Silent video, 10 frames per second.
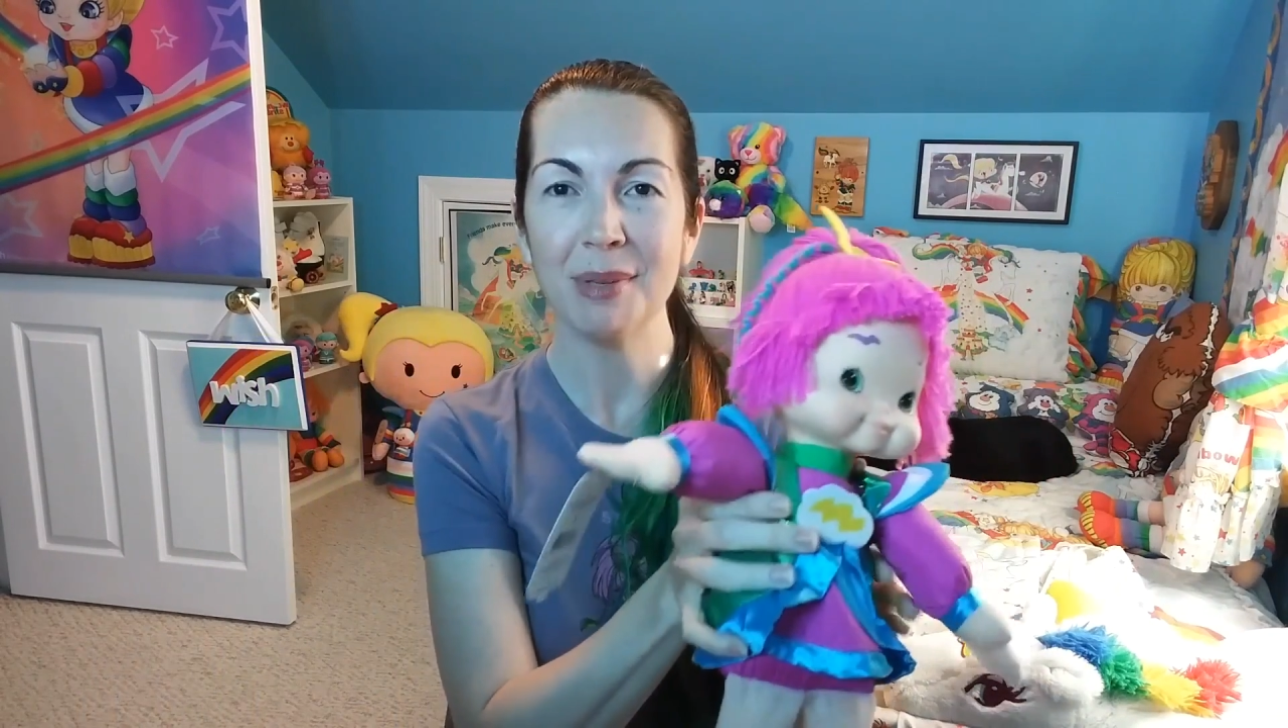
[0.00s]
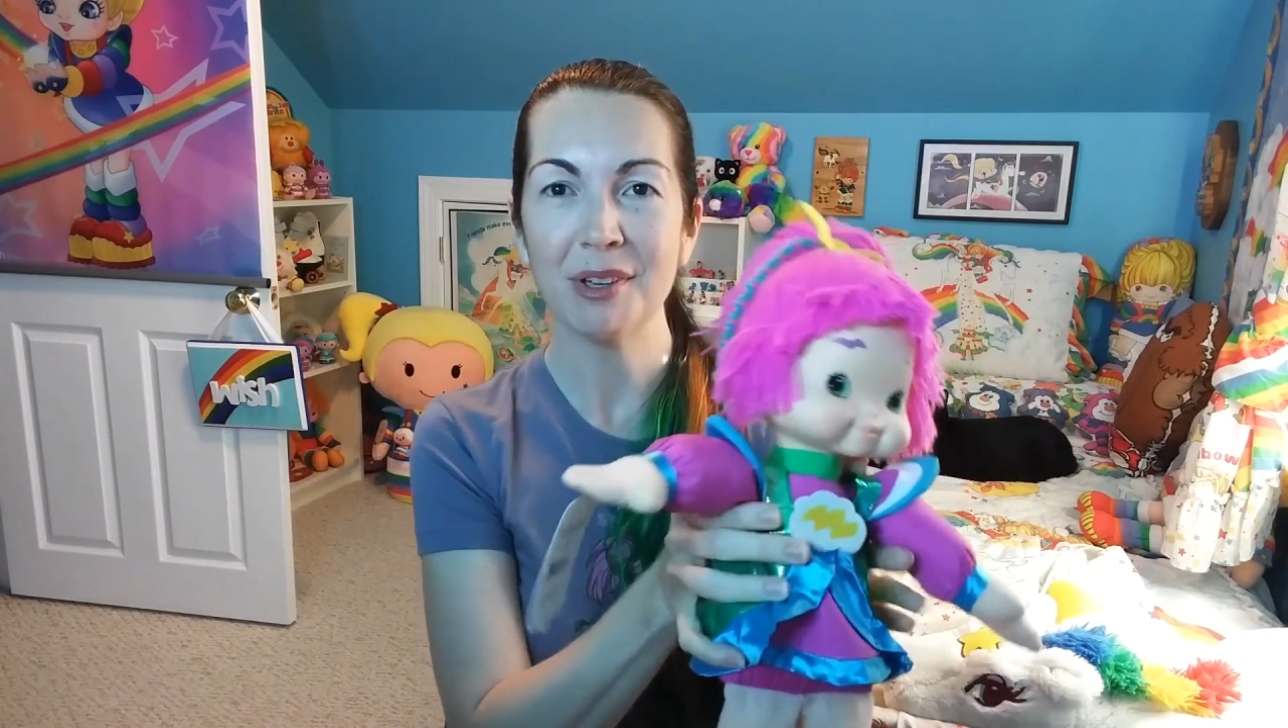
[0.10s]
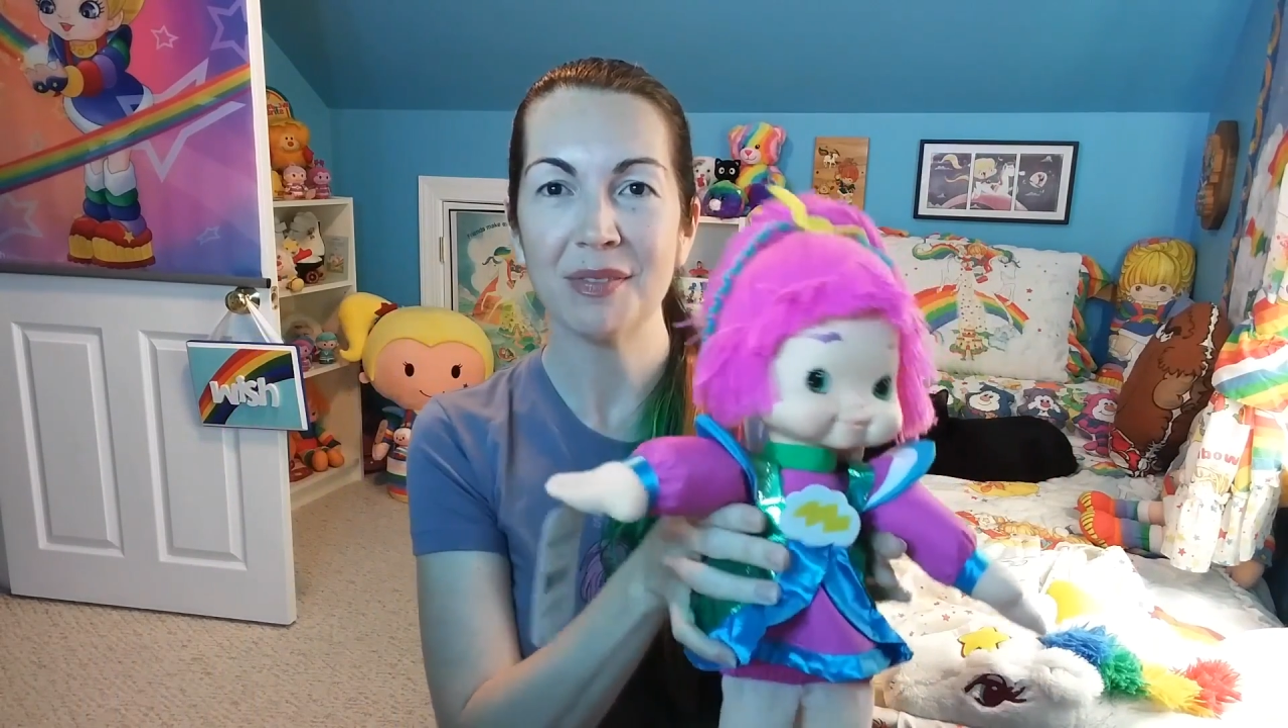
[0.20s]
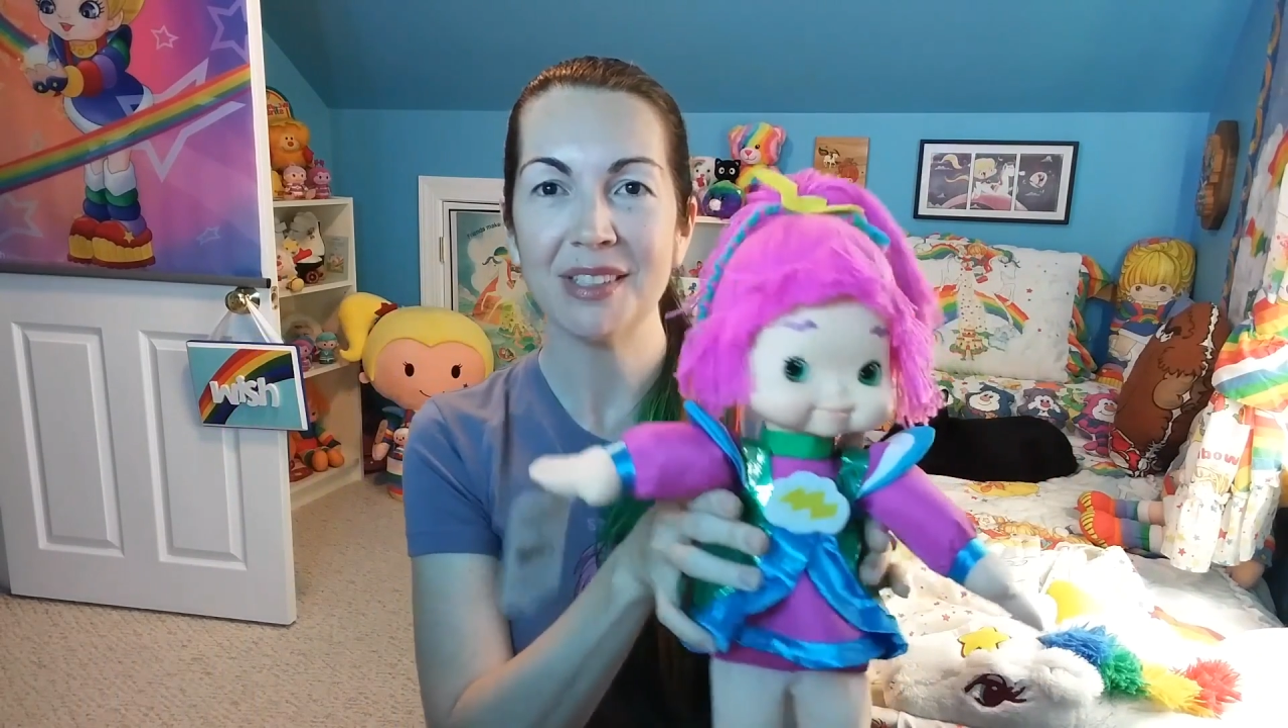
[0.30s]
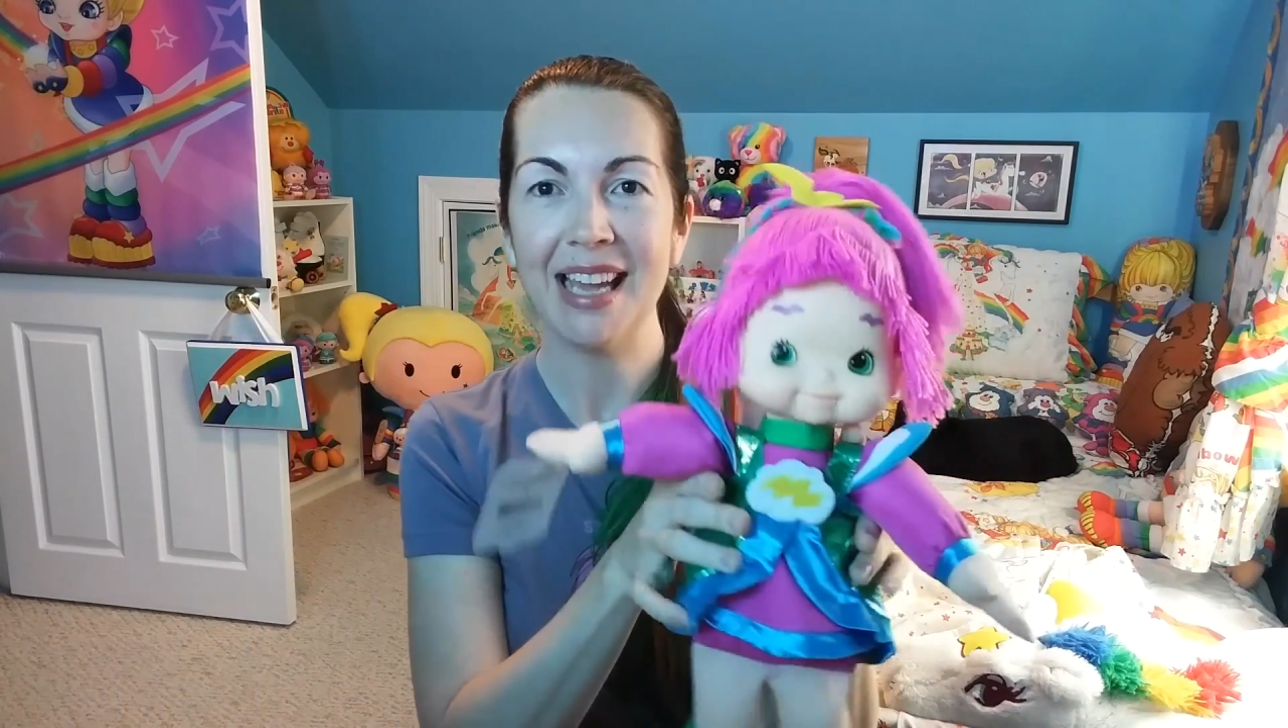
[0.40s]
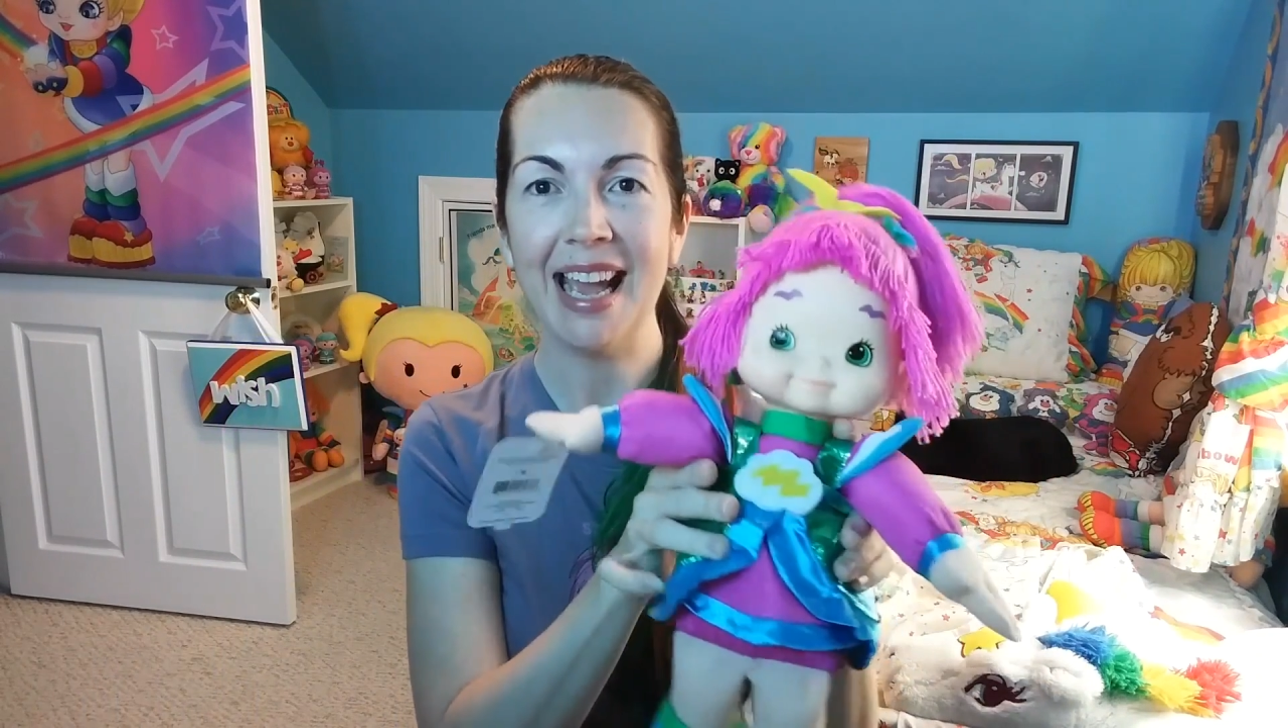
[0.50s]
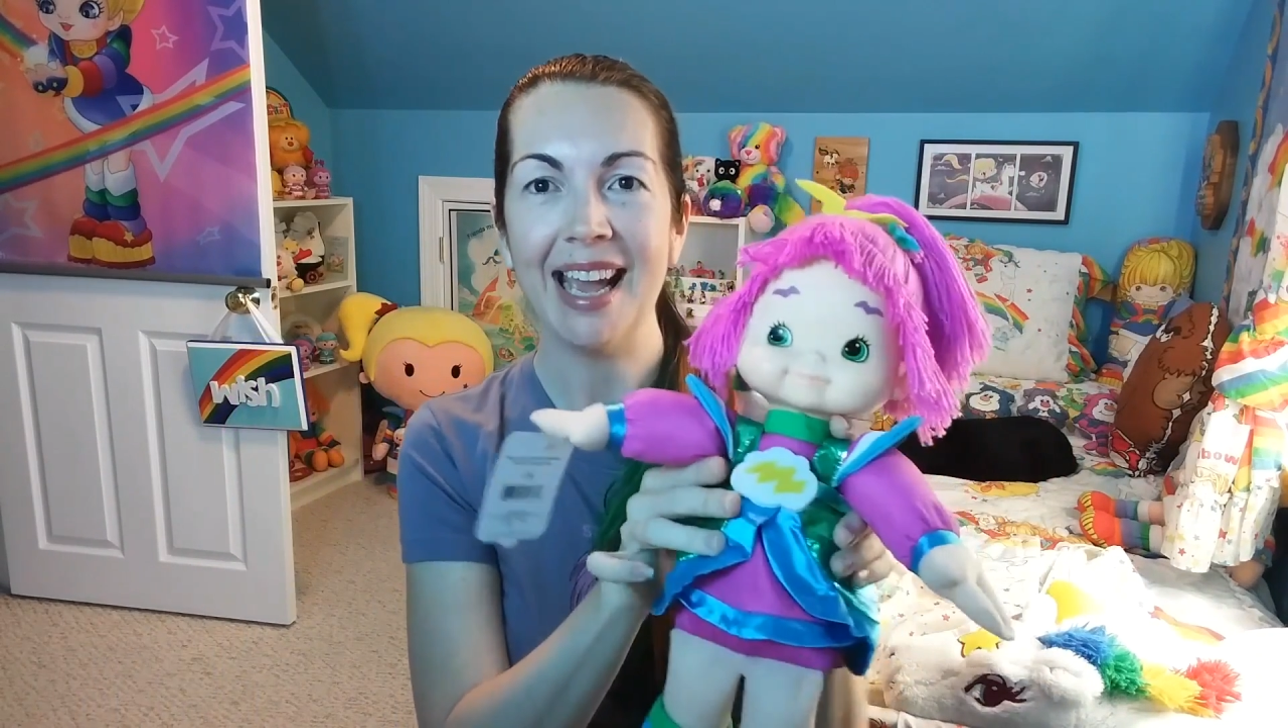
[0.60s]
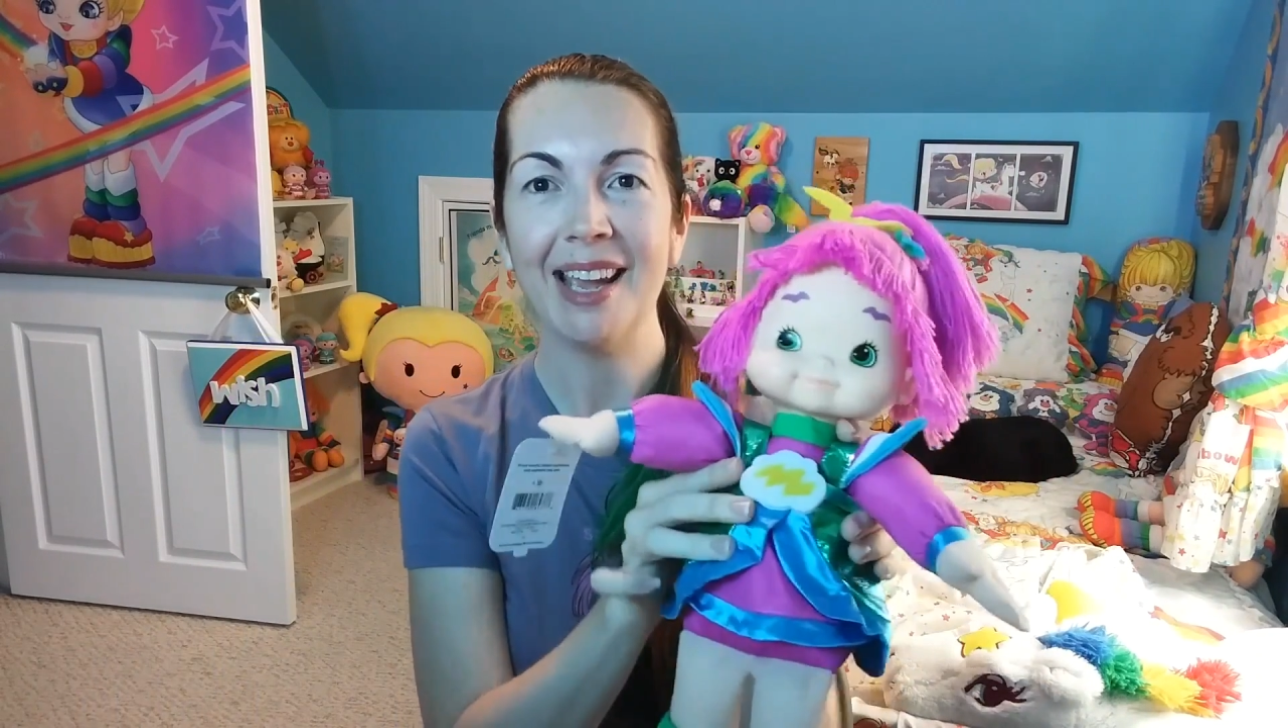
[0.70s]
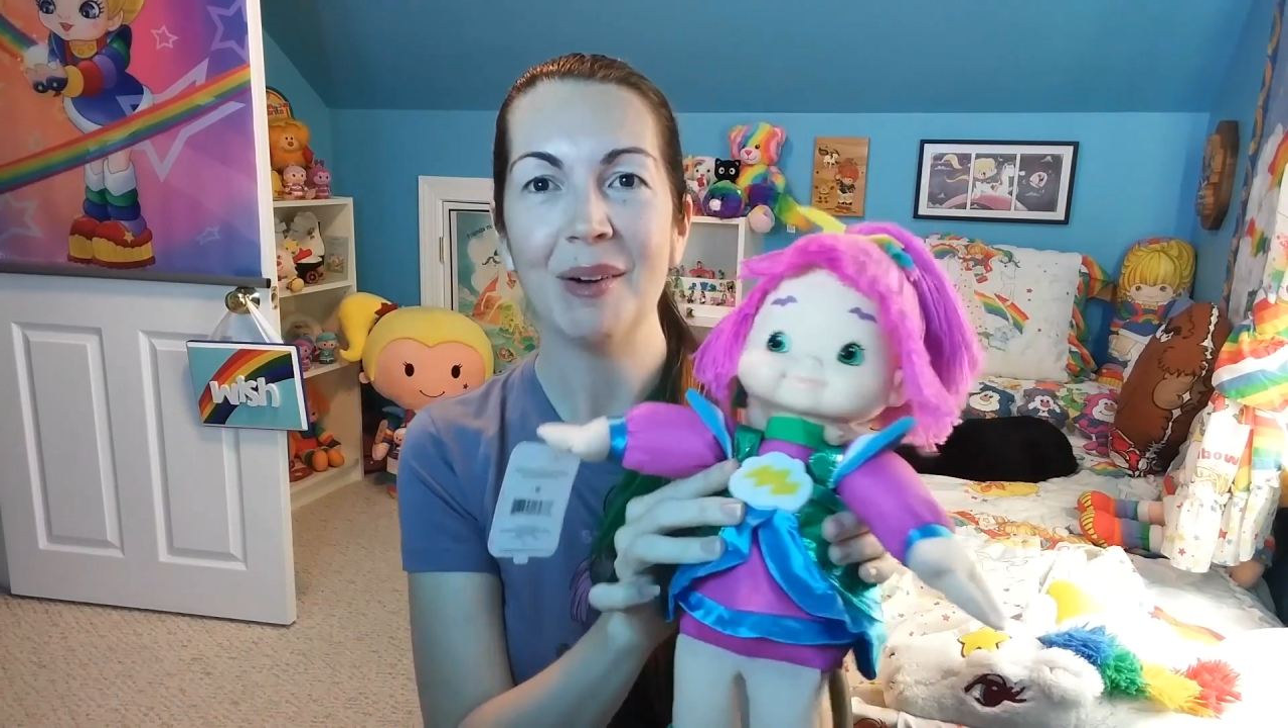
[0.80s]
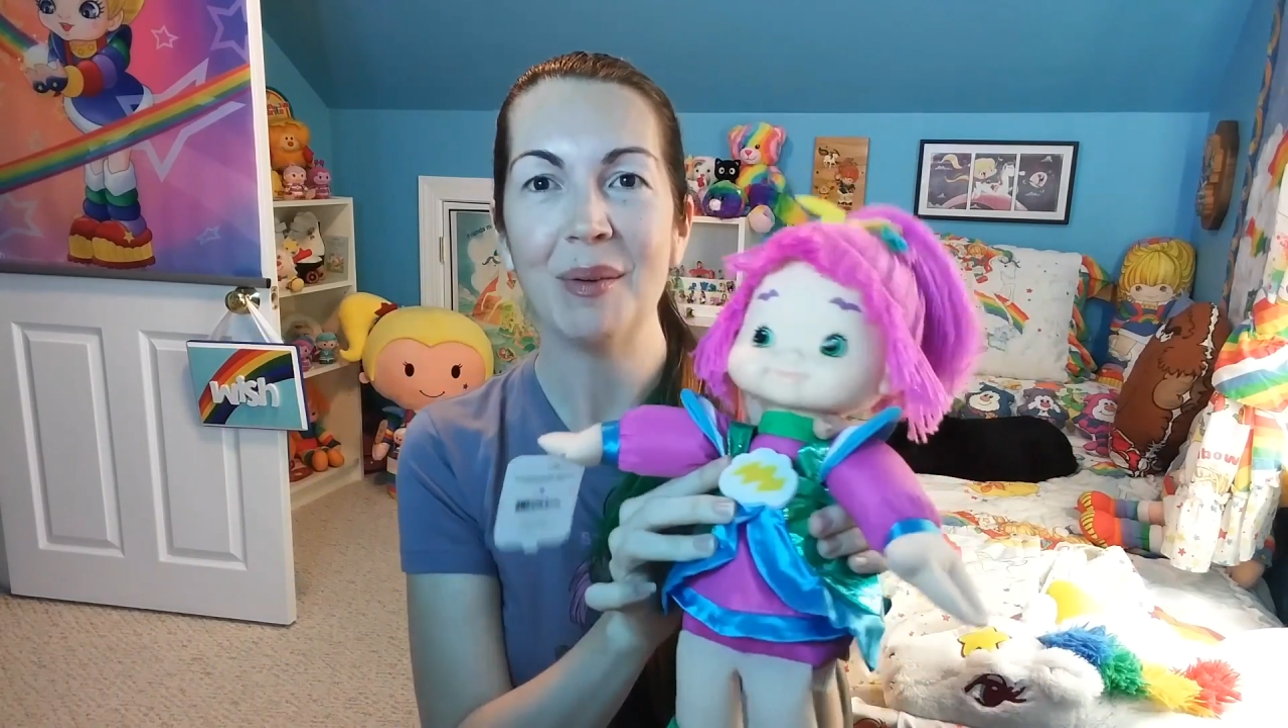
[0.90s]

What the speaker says: beautiful day